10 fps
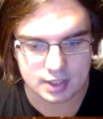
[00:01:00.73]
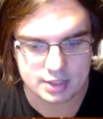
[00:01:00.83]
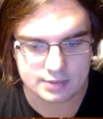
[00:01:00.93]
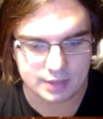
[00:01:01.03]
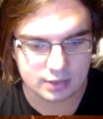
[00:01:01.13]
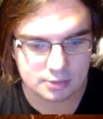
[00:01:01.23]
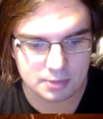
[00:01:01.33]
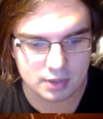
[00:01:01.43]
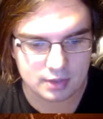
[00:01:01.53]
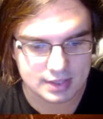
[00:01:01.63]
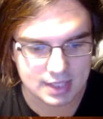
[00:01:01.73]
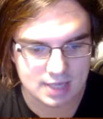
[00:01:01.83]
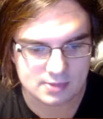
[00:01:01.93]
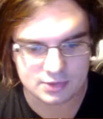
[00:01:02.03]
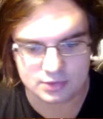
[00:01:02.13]
with underbarrel attachments
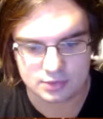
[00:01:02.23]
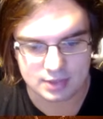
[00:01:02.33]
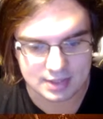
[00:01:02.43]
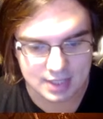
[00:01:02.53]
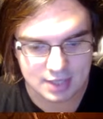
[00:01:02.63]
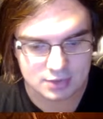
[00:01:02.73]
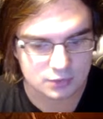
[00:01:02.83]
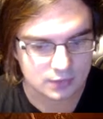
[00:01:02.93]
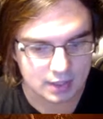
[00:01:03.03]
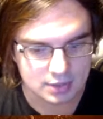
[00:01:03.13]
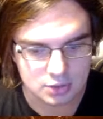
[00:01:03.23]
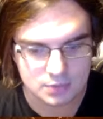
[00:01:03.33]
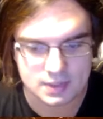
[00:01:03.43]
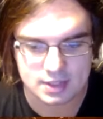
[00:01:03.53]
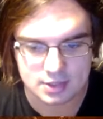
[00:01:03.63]
including tasers, rocket tubes, and
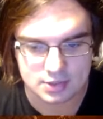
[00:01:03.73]
additional